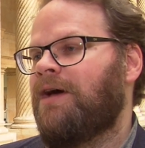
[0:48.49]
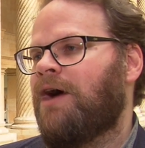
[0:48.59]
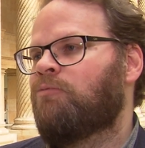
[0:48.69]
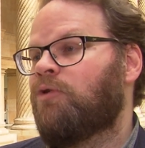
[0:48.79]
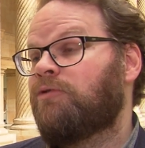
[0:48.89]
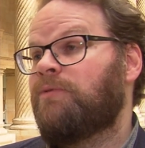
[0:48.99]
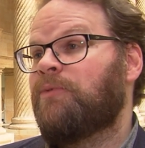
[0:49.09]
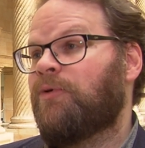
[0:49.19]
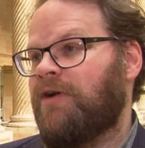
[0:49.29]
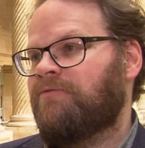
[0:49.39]
And what could be
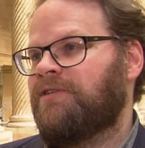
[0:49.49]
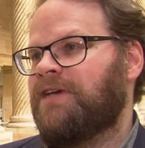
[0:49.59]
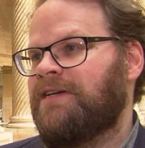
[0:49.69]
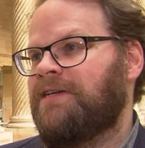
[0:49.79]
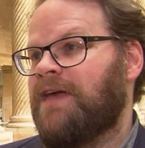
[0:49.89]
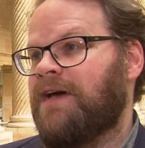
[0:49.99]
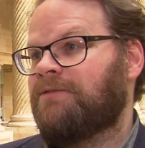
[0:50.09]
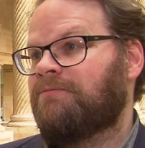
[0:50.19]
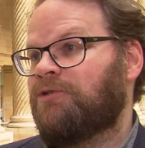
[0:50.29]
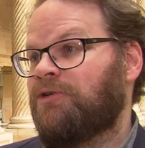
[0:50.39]
more everyday
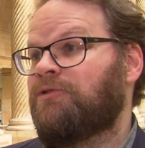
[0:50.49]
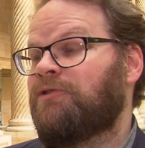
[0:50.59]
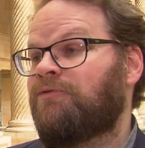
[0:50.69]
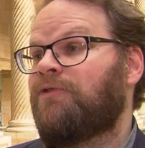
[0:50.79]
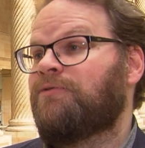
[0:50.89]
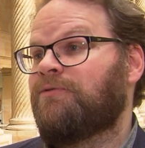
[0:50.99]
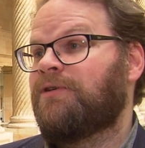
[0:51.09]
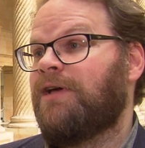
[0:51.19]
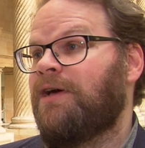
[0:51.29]
than choosing food?